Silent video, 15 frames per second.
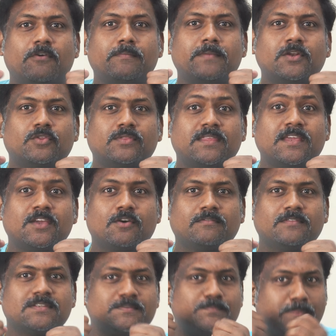for me to think
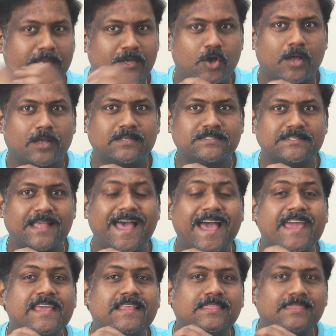of this because
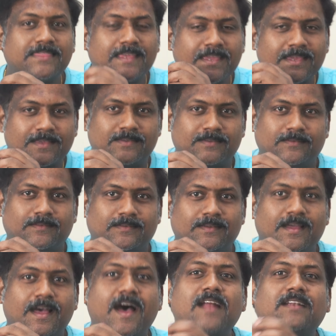I think
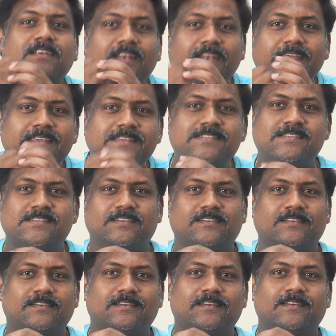at least
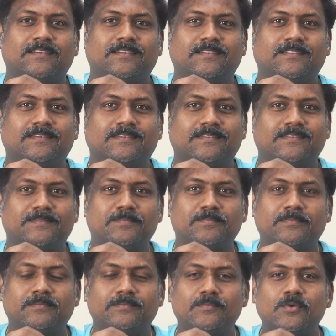
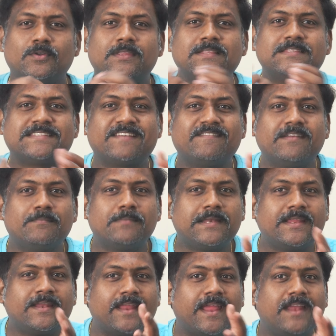more than 7
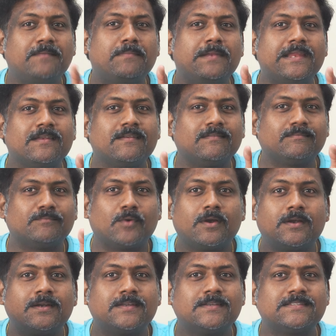billion, 8 billion
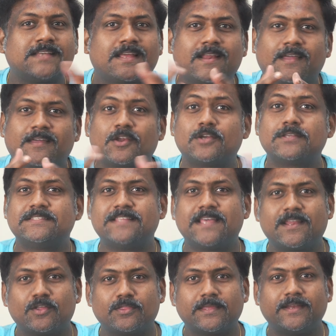monitors are across
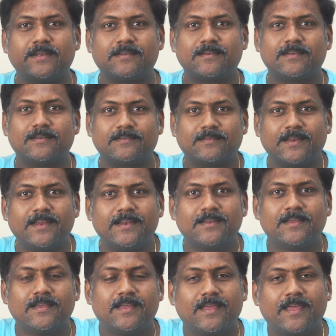there on the internet, right?
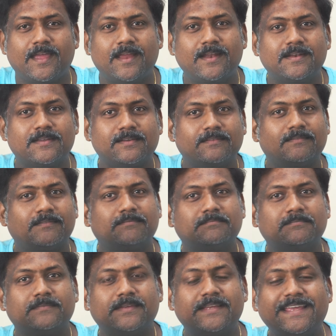And
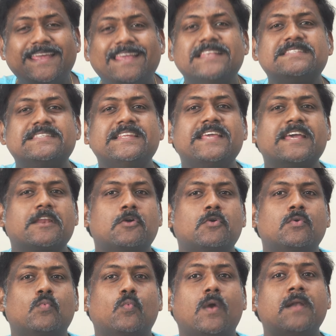easily
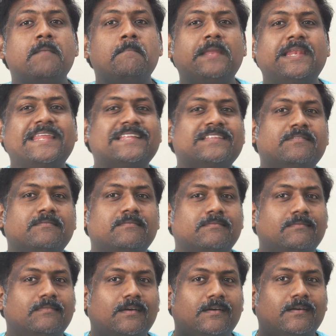around 1
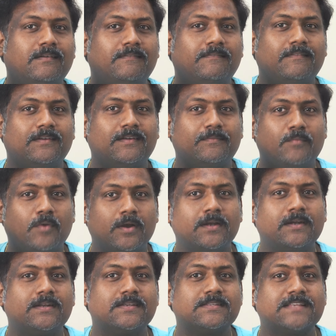billion uh,
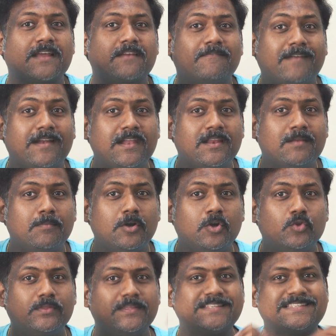monitors are vulnerable
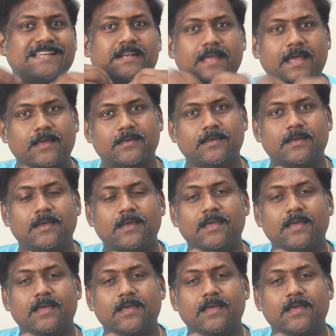to this attack.